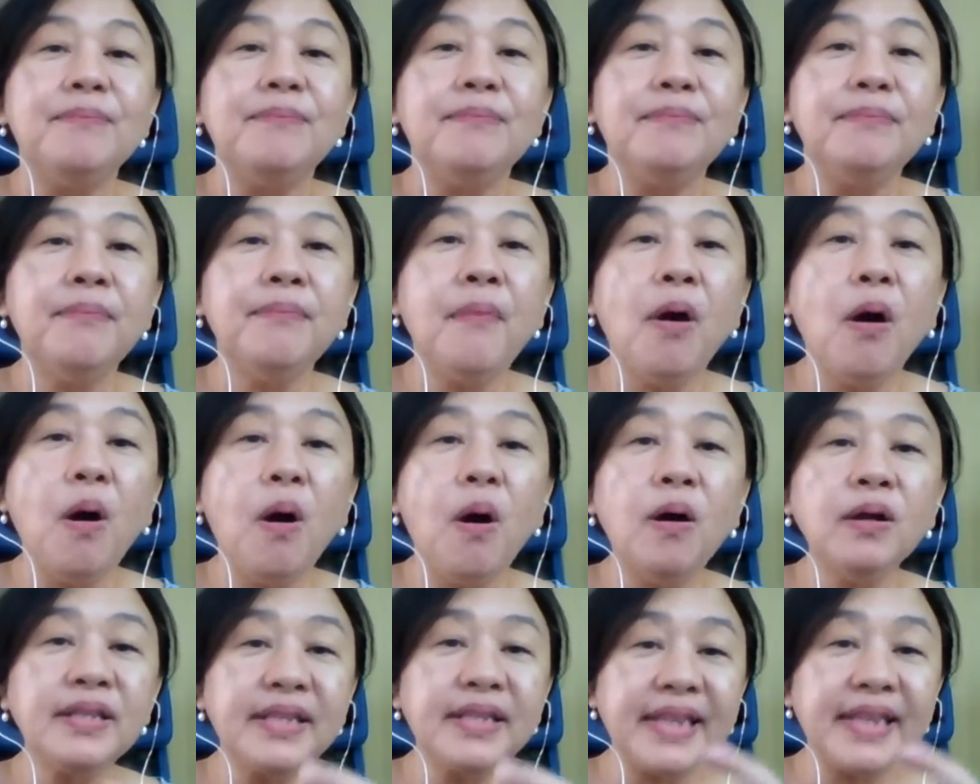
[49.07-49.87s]

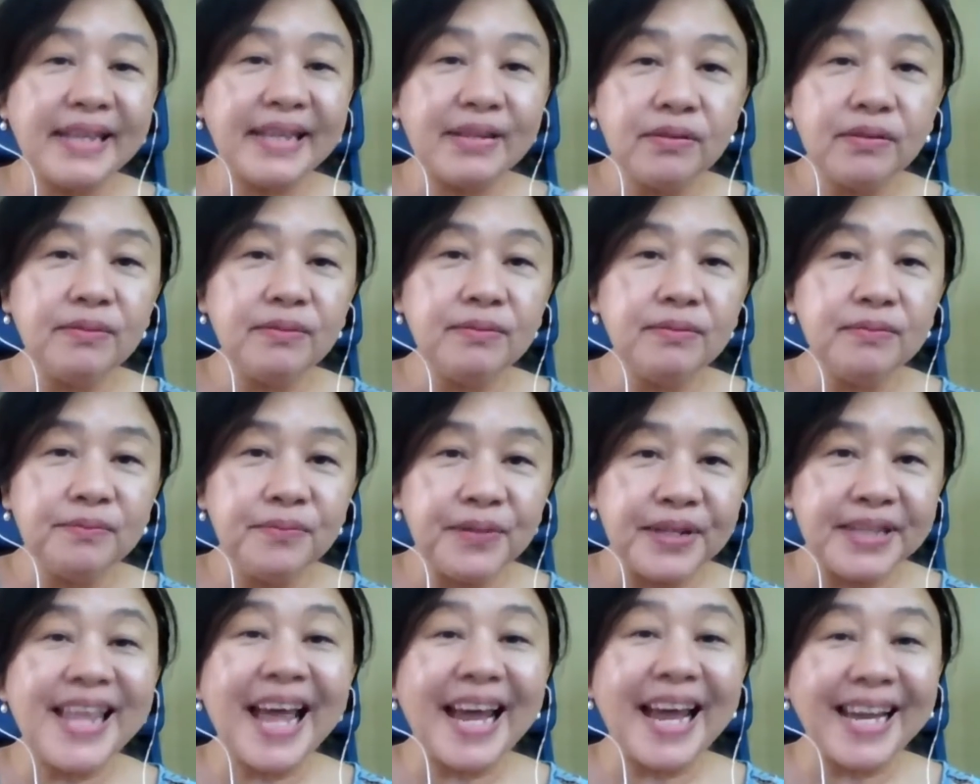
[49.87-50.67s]
more
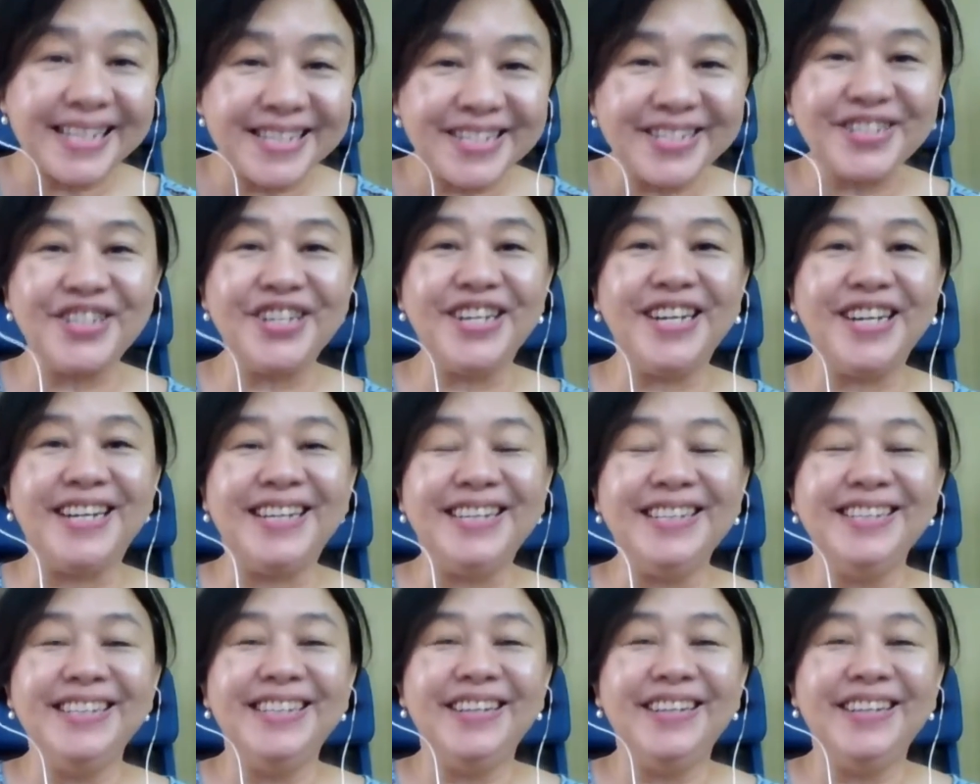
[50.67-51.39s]
with texture.